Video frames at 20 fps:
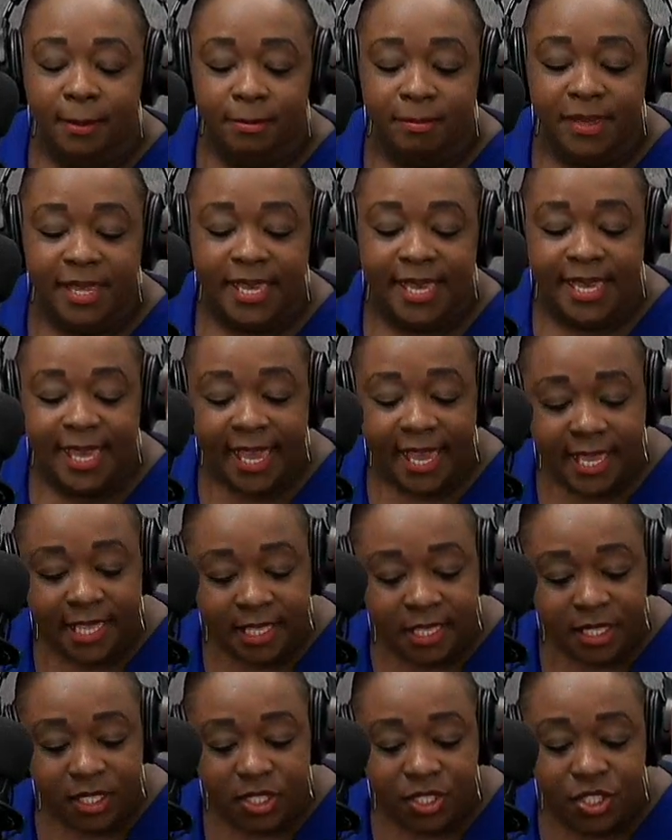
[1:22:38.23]

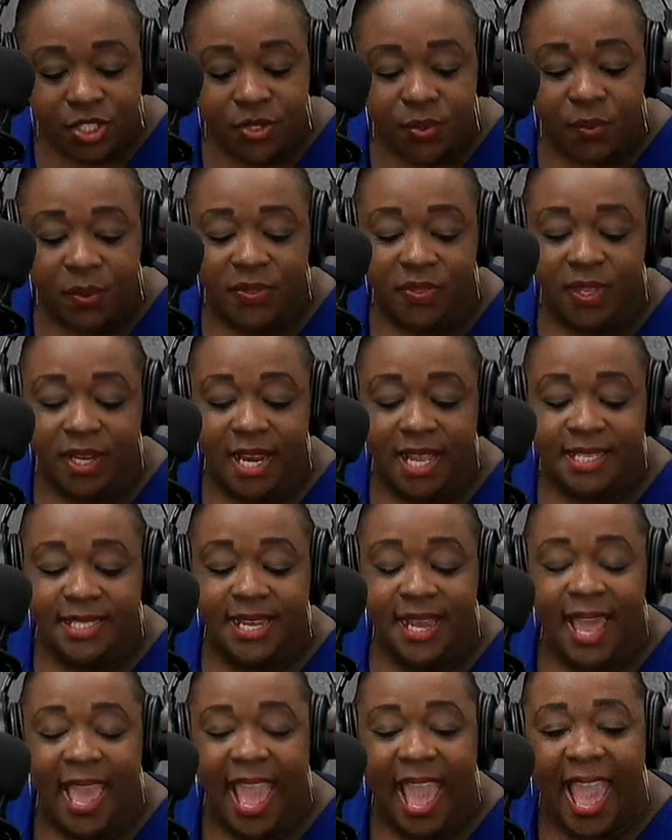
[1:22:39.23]
begins with the
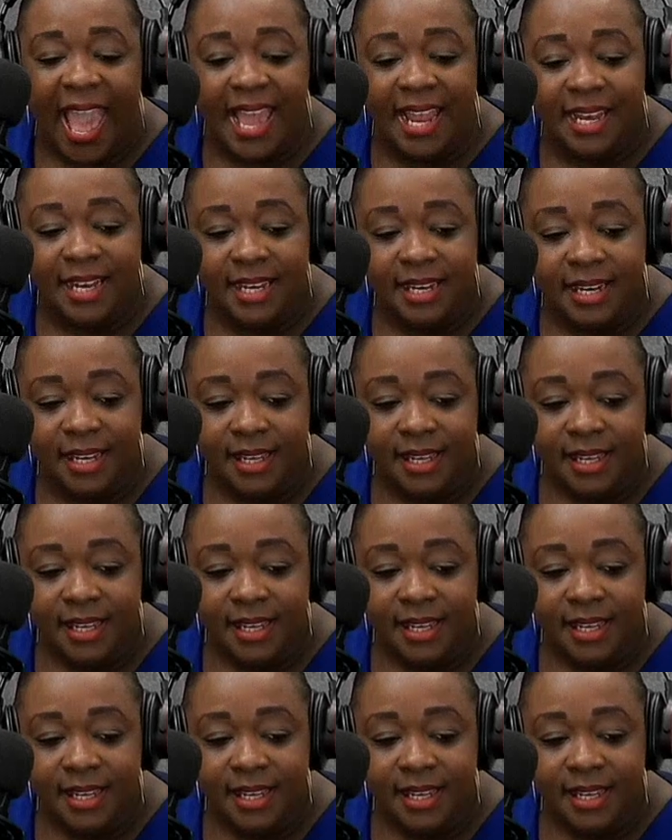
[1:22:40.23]
letter N